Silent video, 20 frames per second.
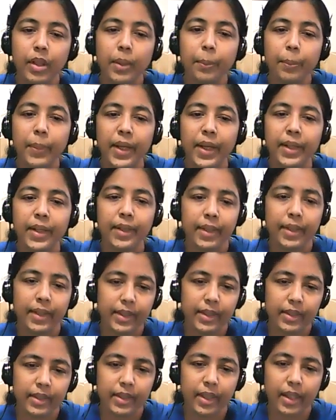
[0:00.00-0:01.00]

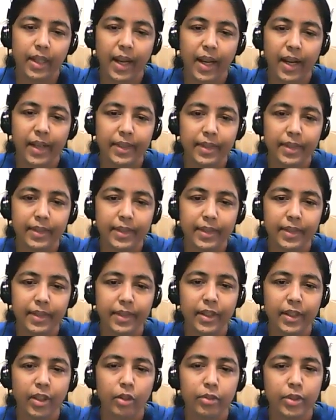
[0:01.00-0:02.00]
maintaining the
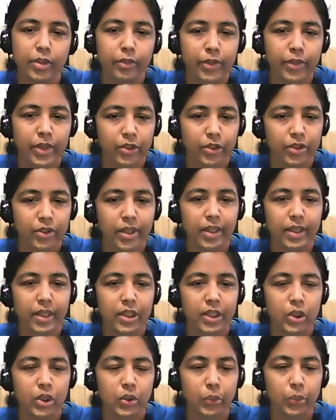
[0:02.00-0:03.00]
identity of the functional
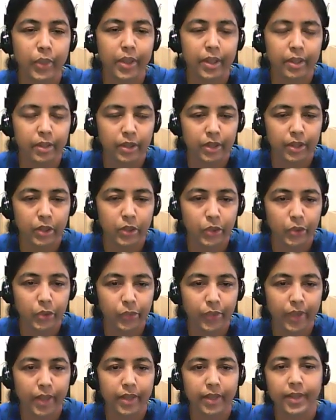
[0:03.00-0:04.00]

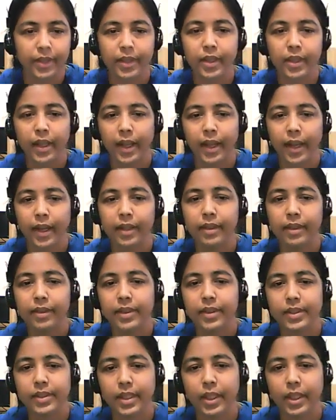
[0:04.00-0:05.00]
individuality and
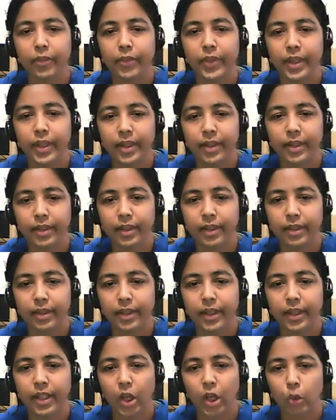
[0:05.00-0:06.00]
receiving and
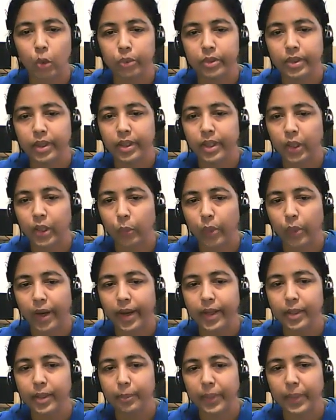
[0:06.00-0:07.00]
turning out the
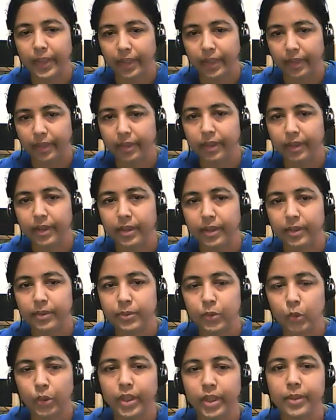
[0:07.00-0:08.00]
required material.
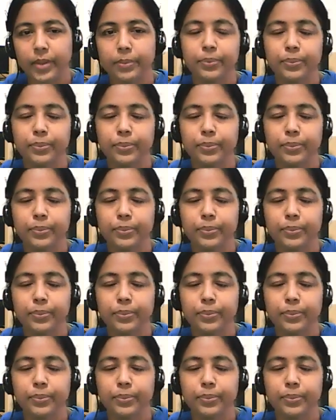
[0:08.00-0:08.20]
Okay?